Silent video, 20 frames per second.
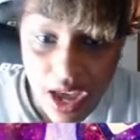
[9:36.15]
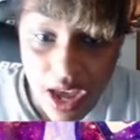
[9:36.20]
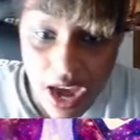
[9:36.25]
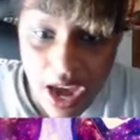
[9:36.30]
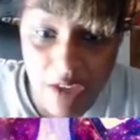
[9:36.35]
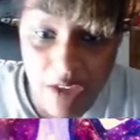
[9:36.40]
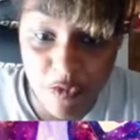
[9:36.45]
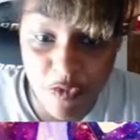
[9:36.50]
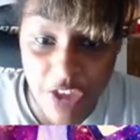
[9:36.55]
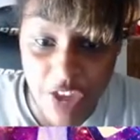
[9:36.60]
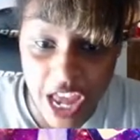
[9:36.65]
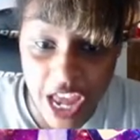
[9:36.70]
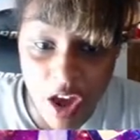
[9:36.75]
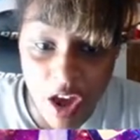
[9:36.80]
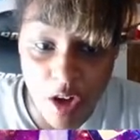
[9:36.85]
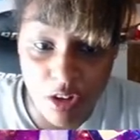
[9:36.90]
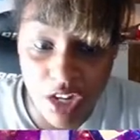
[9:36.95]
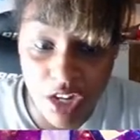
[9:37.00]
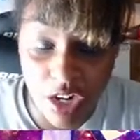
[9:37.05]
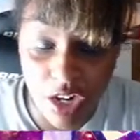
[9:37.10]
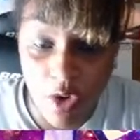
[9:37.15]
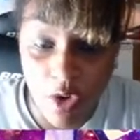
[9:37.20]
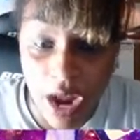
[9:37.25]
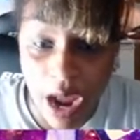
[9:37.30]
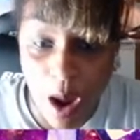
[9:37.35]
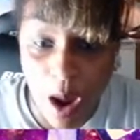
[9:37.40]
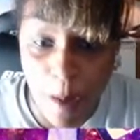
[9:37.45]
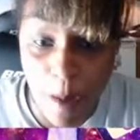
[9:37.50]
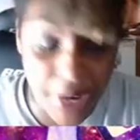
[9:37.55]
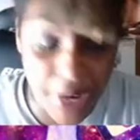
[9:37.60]
I found the
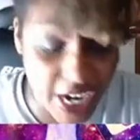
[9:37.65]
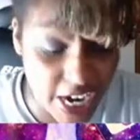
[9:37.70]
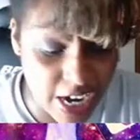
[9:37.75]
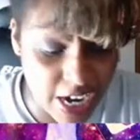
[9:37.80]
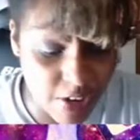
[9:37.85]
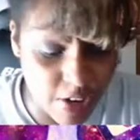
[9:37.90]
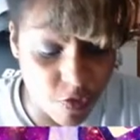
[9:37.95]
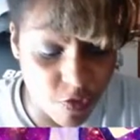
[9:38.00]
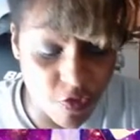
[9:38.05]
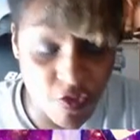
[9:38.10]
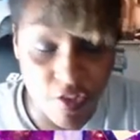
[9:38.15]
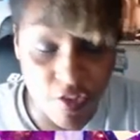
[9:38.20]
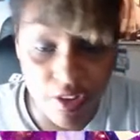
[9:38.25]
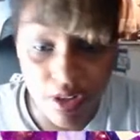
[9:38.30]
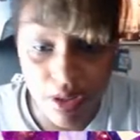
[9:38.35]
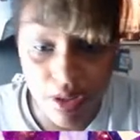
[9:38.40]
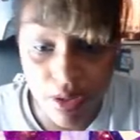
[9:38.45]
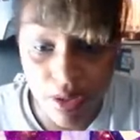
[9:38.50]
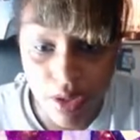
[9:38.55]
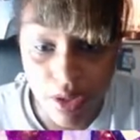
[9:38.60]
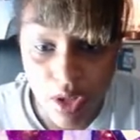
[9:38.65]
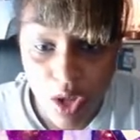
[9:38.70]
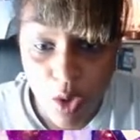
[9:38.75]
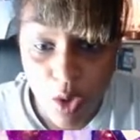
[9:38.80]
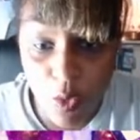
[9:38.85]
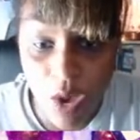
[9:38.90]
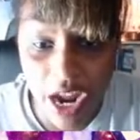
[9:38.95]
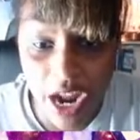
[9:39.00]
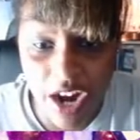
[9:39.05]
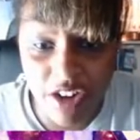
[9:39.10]
ground beef!
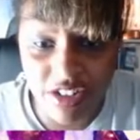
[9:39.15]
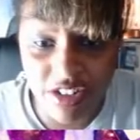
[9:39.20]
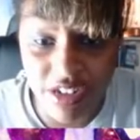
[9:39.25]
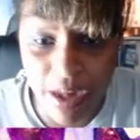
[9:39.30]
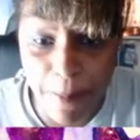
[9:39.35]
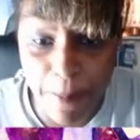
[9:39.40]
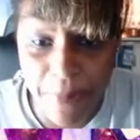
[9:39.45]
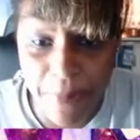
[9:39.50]
Where's the